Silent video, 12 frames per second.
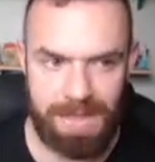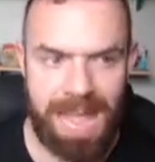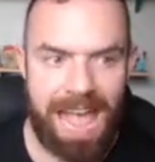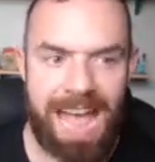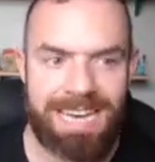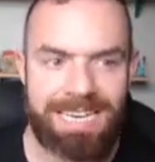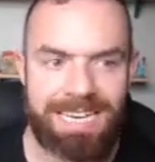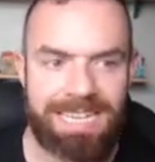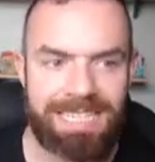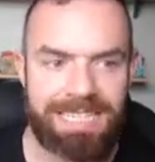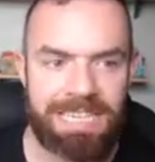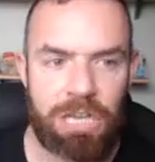And it
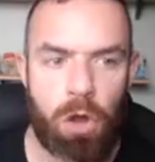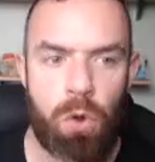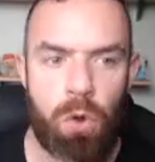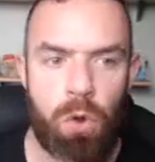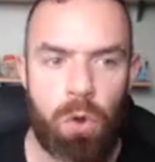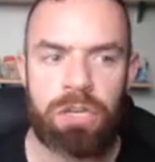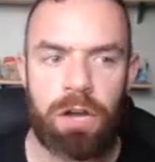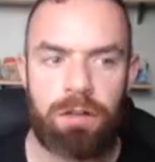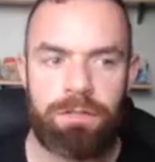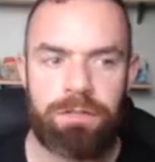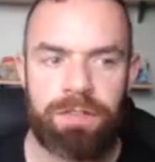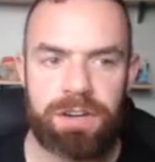is the only
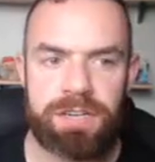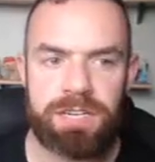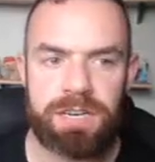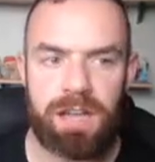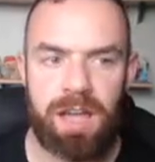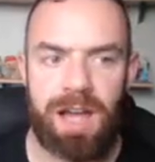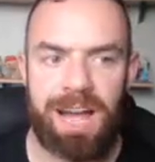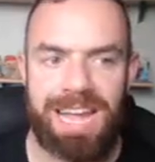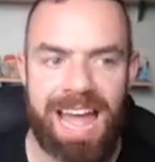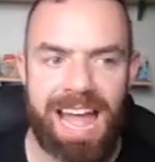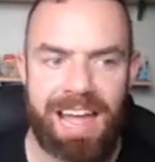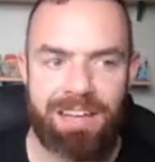comfort I
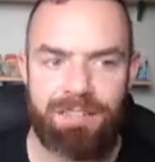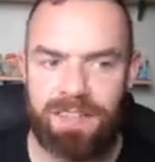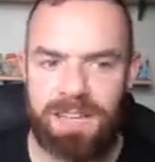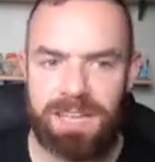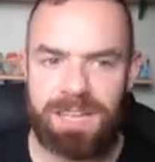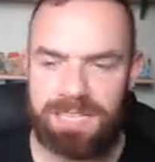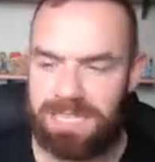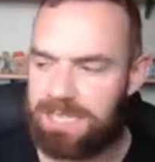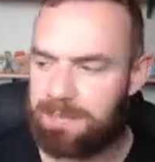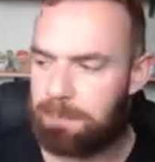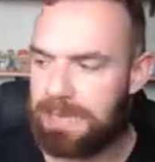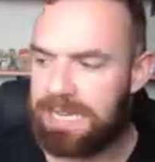have
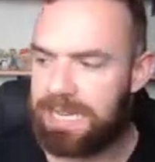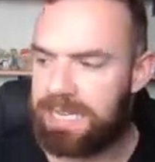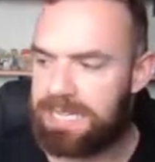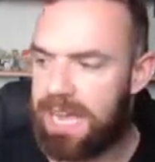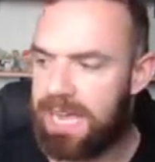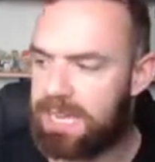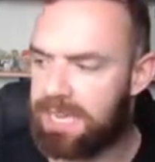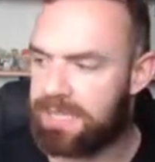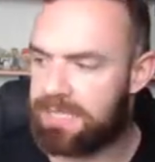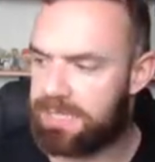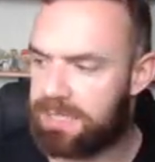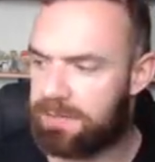these bleak
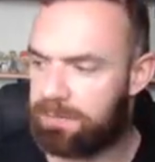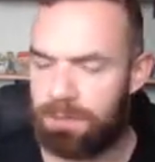days.